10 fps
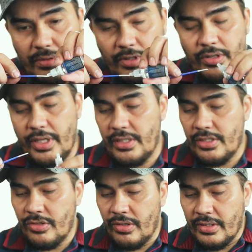Okay,
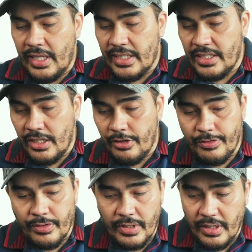so that's enough,
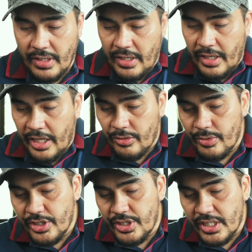and
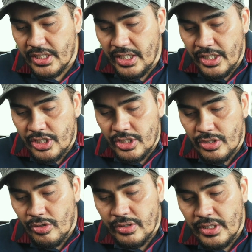we're just gonna
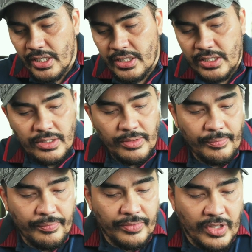stroke this
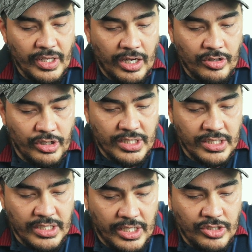across the
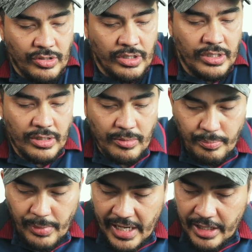sensor
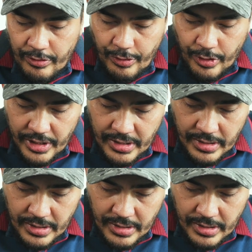back and forth.